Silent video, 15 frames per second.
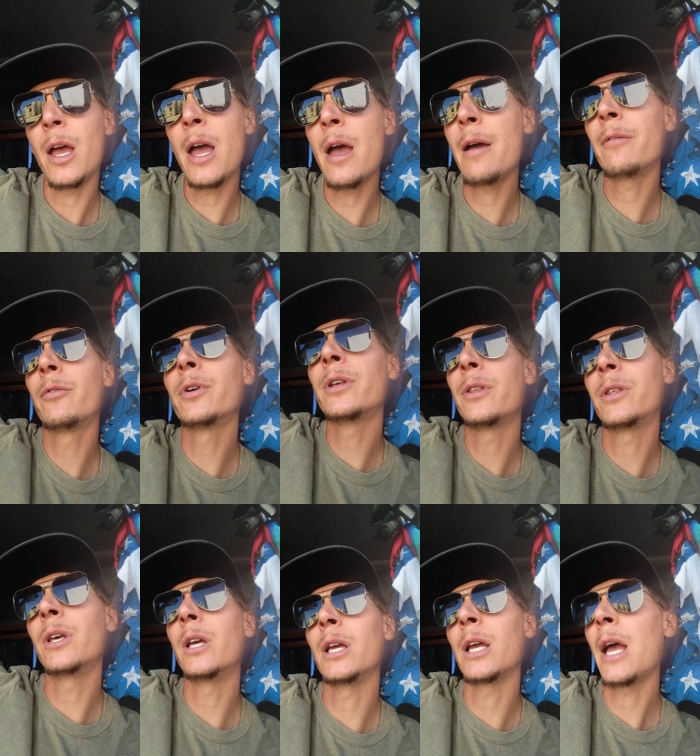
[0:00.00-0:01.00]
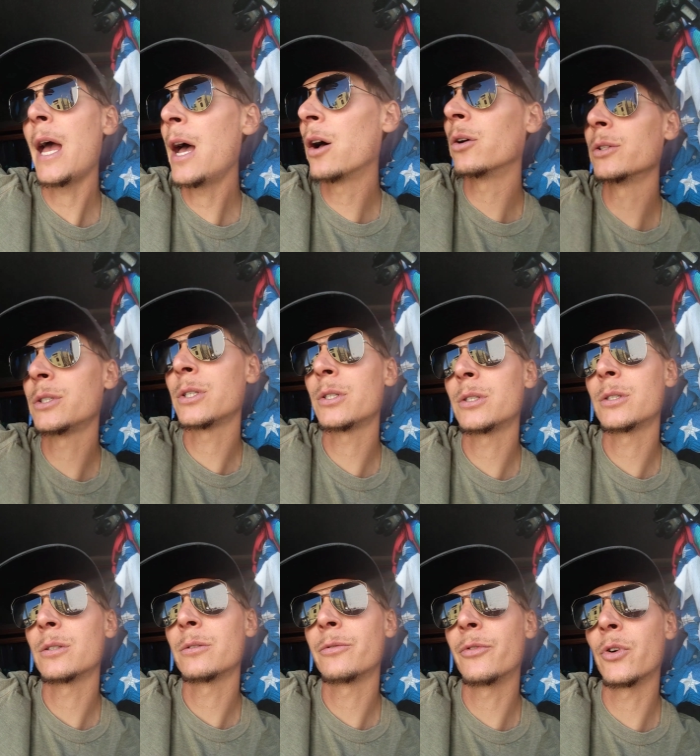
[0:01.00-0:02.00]
everything
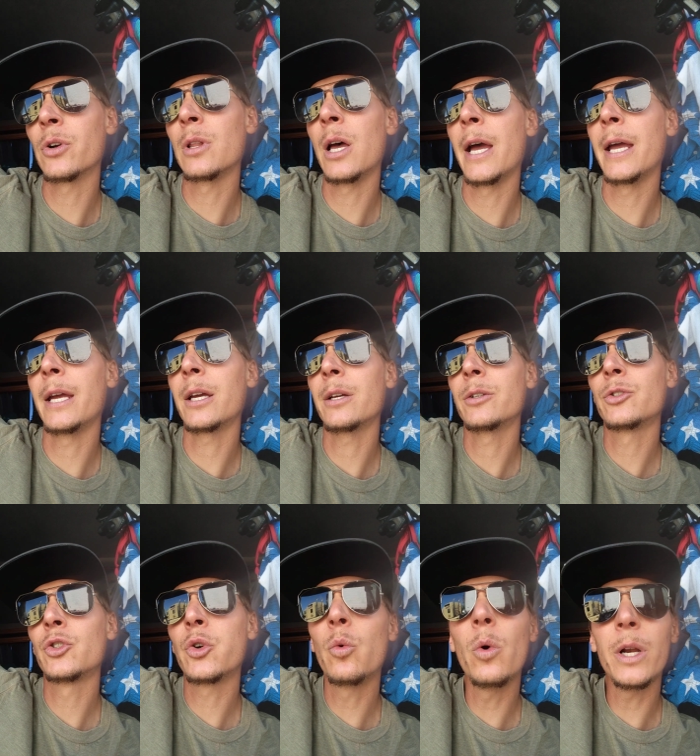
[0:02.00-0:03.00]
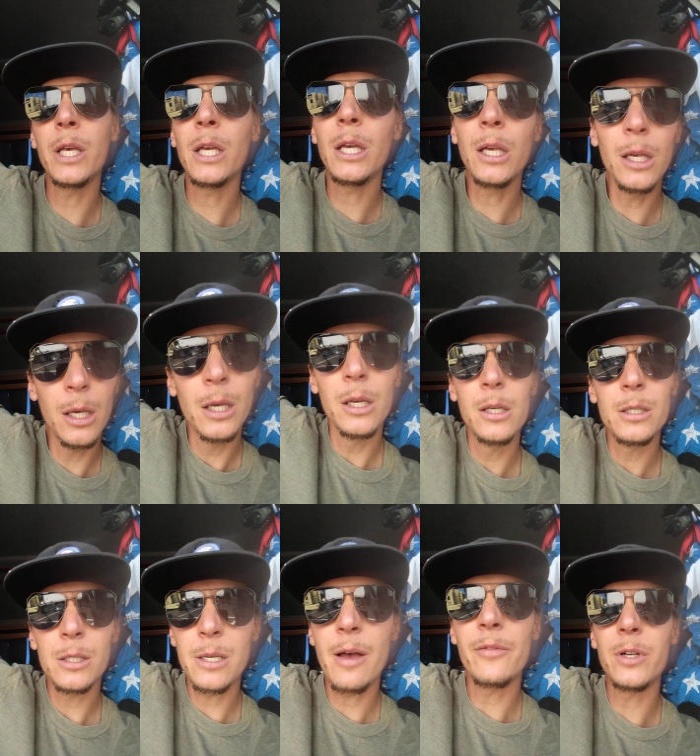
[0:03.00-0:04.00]
else for like
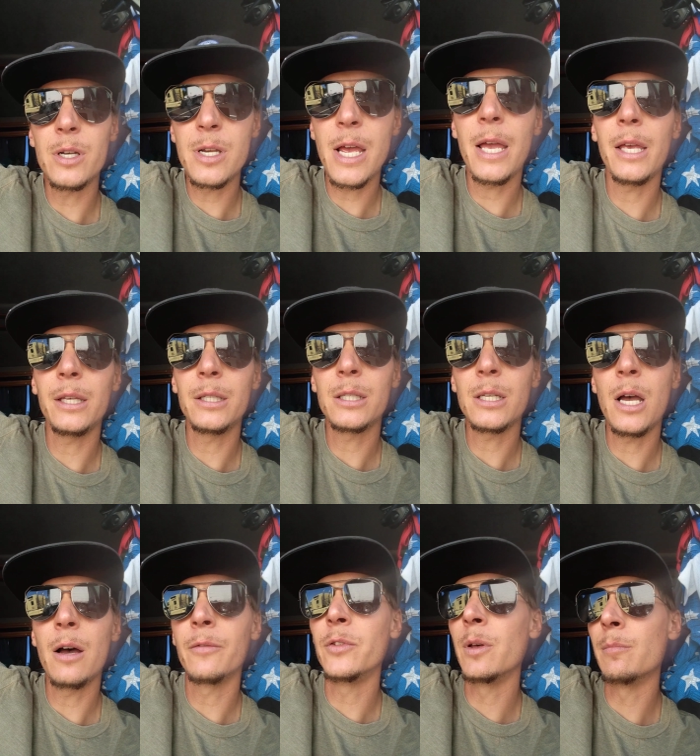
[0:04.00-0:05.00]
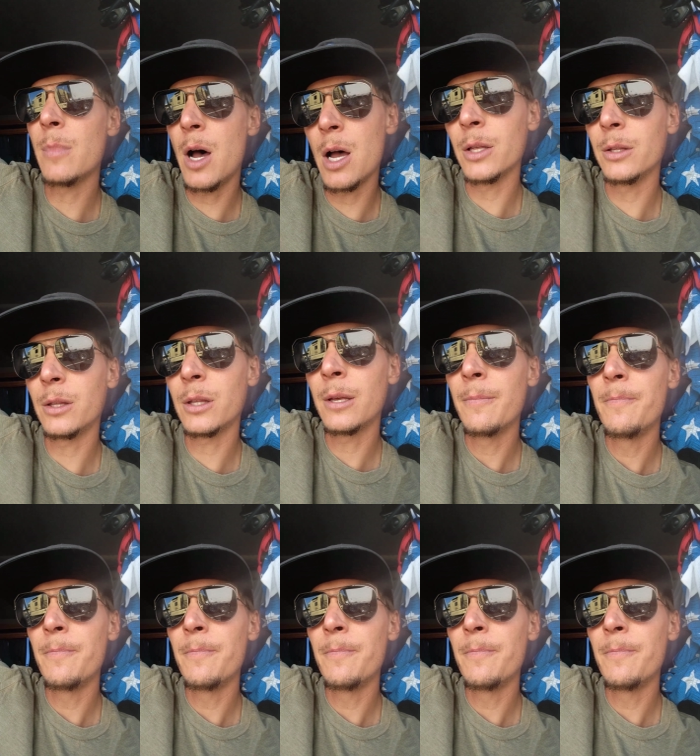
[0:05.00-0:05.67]
27 days of the month,